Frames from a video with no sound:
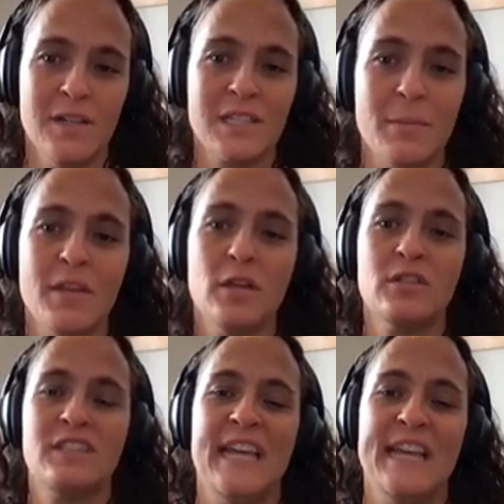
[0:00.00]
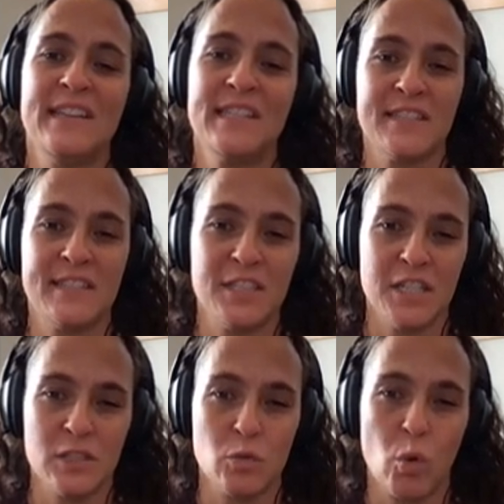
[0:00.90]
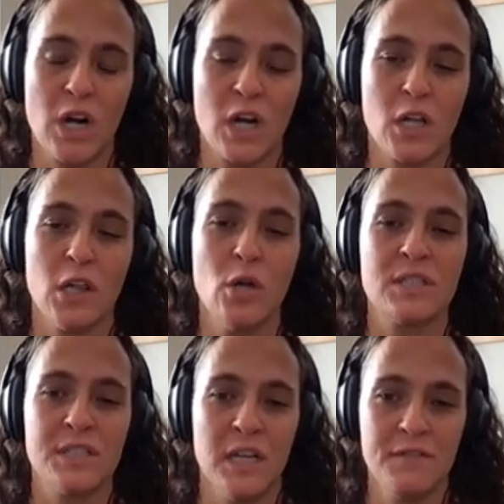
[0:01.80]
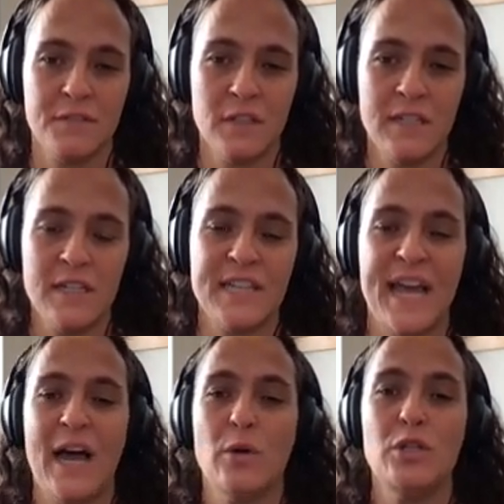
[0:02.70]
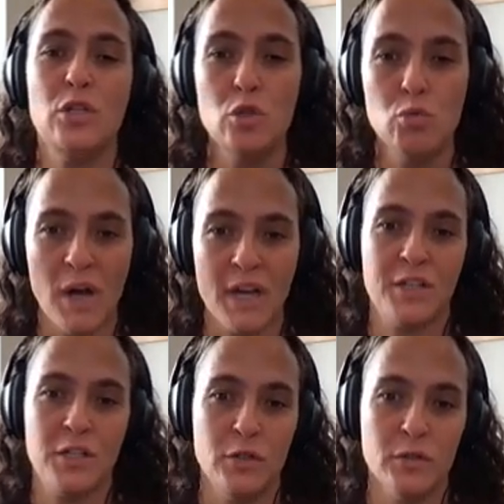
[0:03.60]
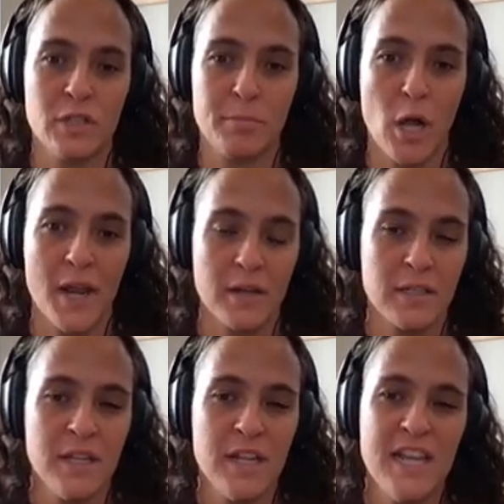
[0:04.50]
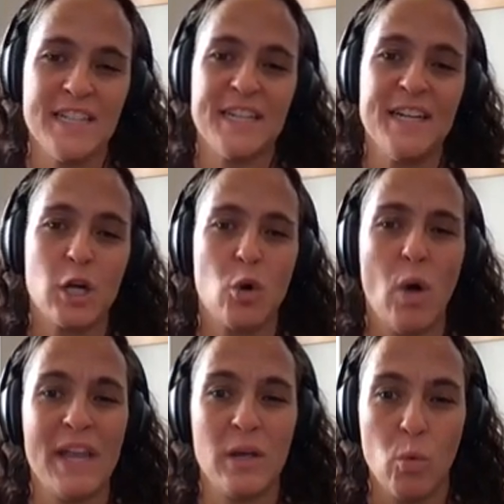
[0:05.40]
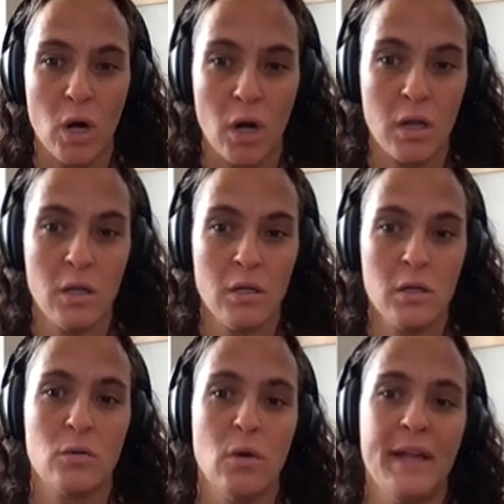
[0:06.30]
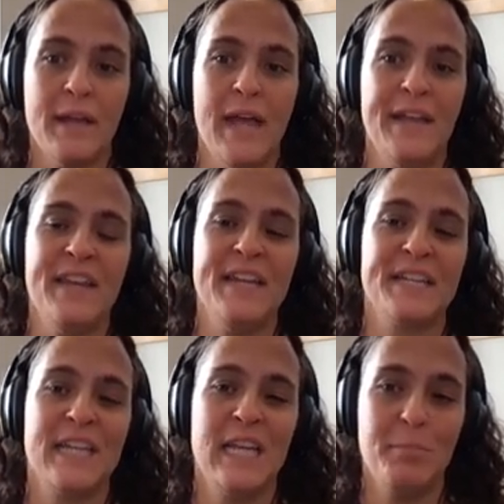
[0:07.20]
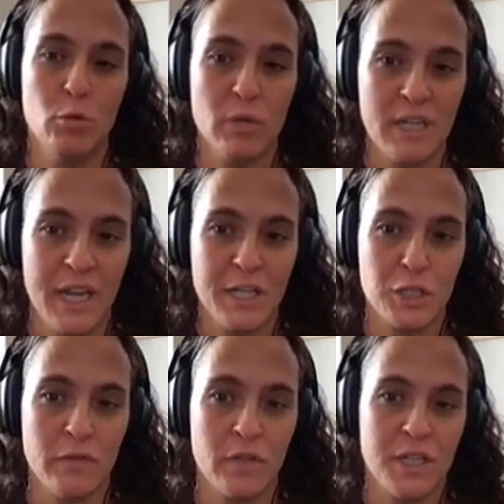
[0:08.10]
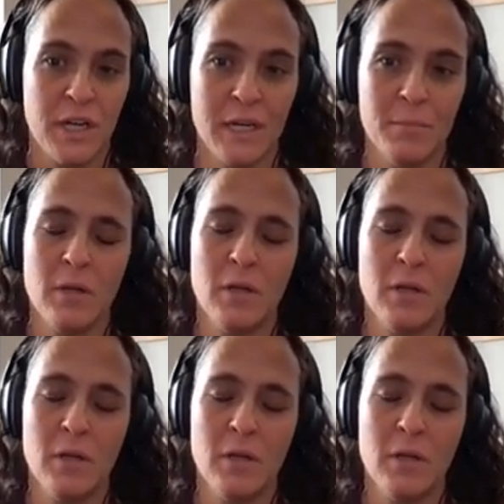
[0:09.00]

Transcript: Some of those daily decisions weren't close enough to how you wanted to use the product. It didn't quite work, right? And they didn't keep you engaged over time.